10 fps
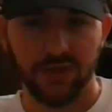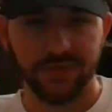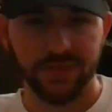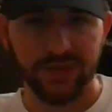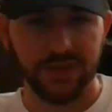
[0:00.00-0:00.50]

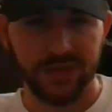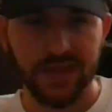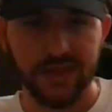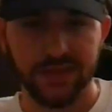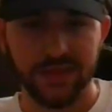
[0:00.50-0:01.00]
ultimately
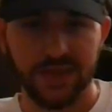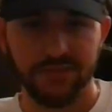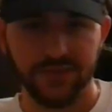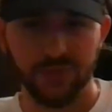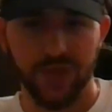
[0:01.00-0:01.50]
lead to the
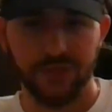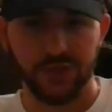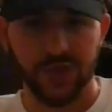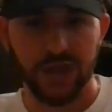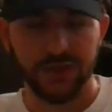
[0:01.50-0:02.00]
death of his wife
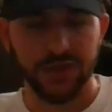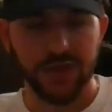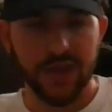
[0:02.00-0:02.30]
and child.